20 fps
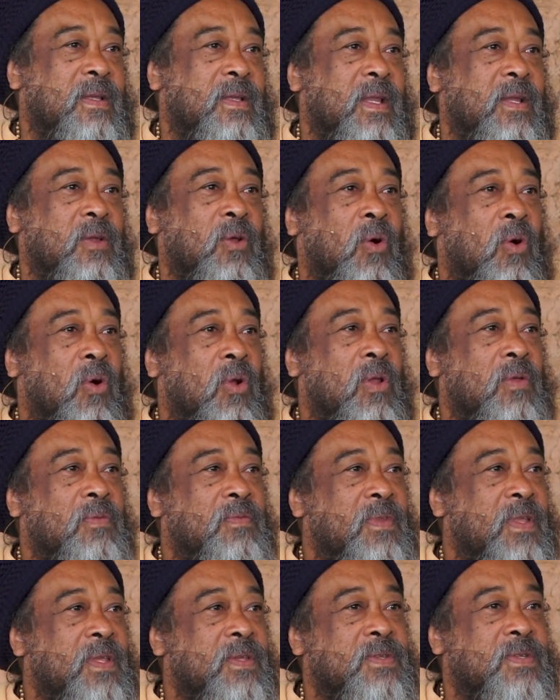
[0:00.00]
that all
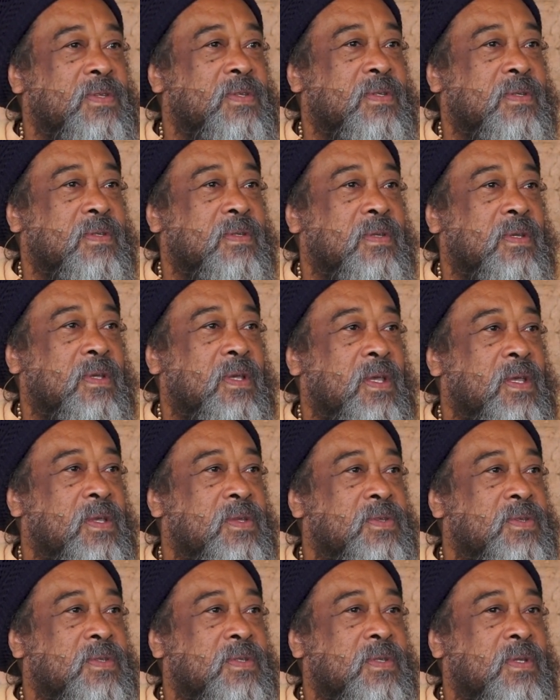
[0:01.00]
of this
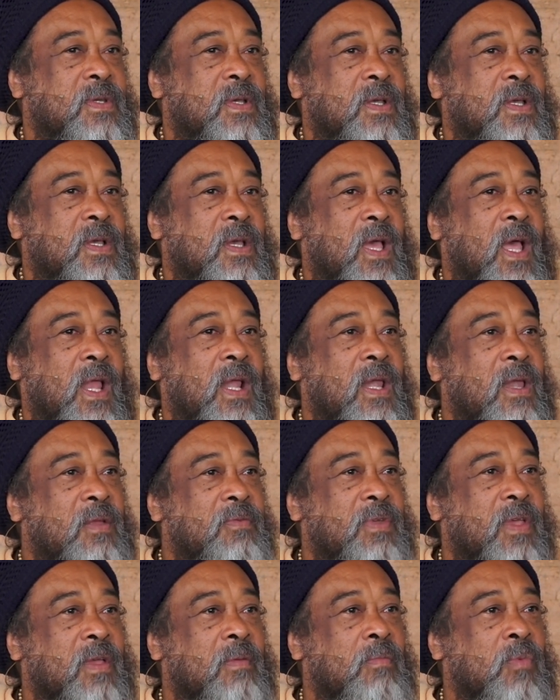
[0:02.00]
is a
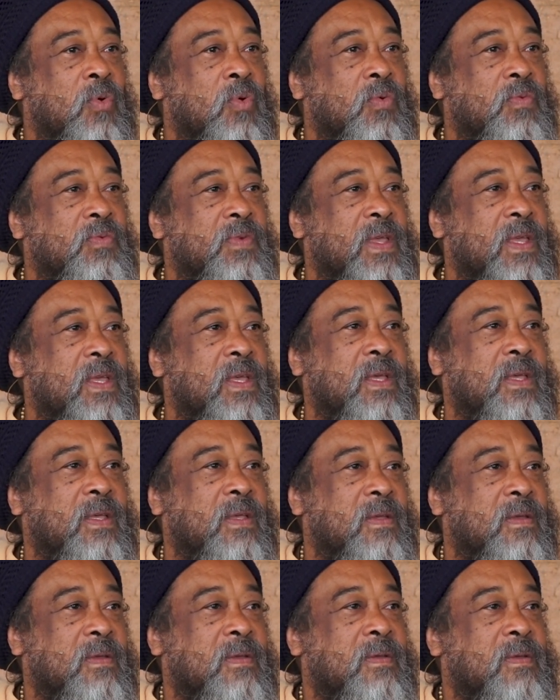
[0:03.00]
living movie
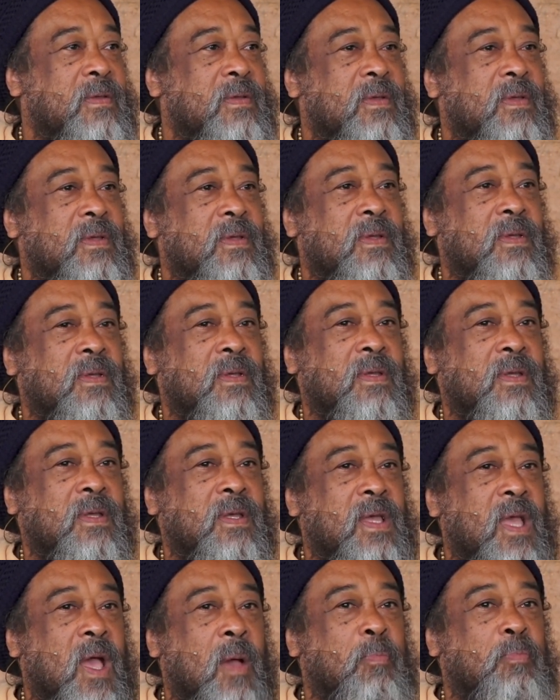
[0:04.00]

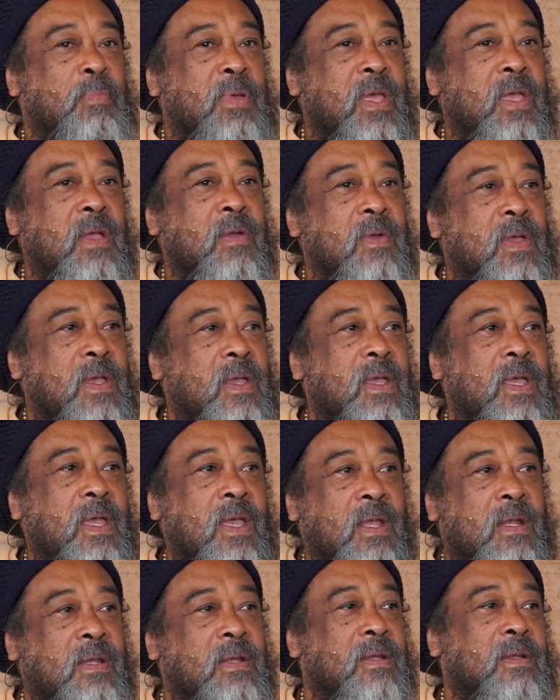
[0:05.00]
appearing
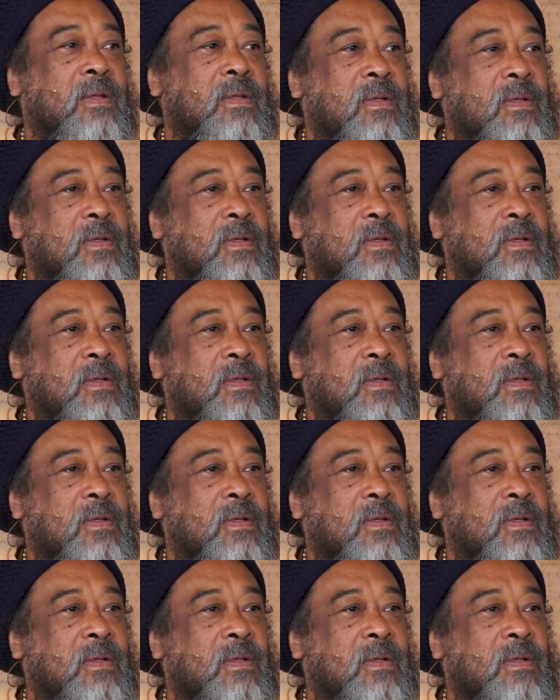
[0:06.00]
in